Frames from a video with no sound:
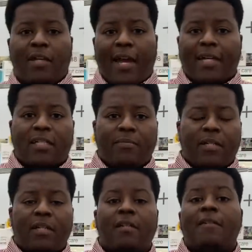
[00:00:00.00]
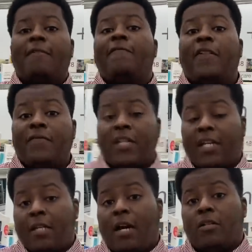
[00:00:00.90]
actually be
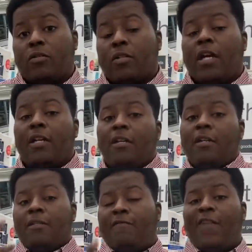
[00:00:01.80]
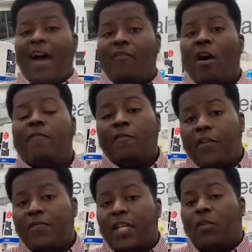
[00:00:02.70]
$15, okay? The five off of
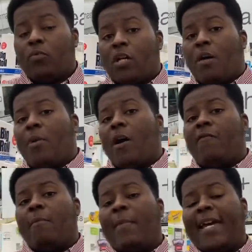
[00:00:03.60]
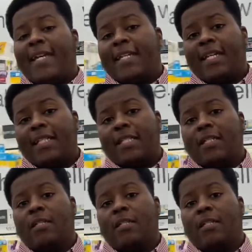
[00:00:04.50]
15 will come off, making it